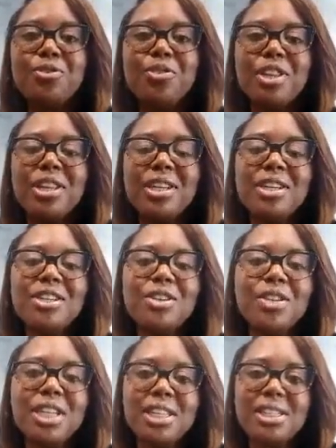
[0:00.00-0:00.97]
you feeling good
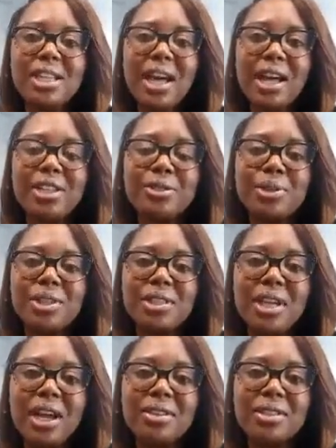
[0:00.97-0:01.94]
on the inside as well
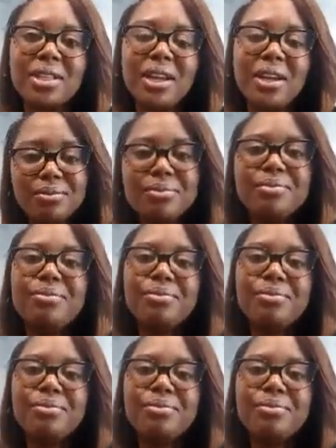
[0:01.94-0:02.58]
as the outside. Right,